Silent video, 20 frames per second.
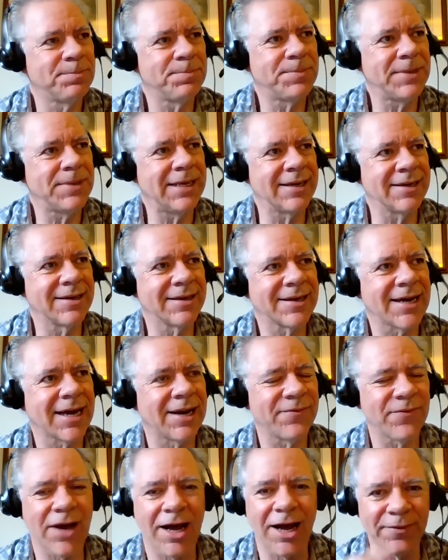being
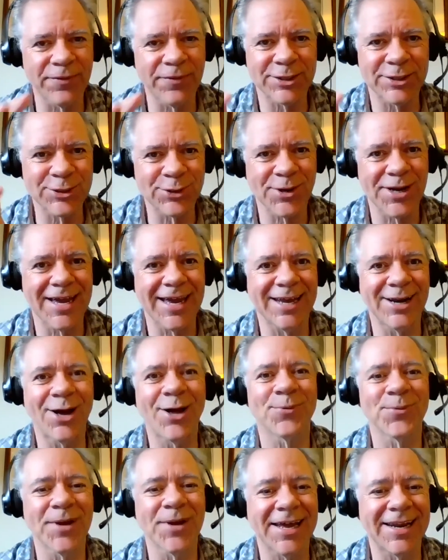kind of on the train
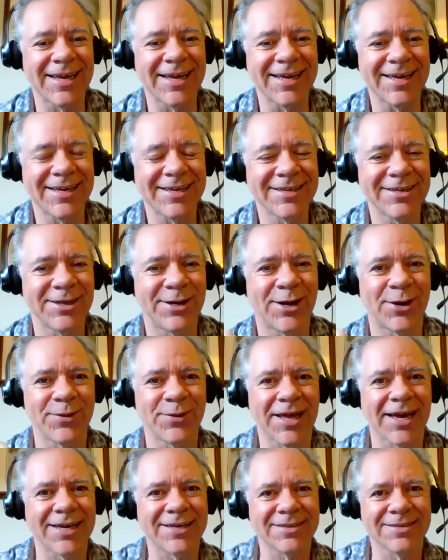already,
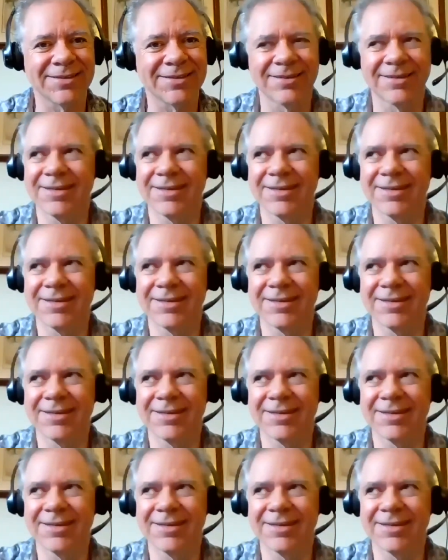like,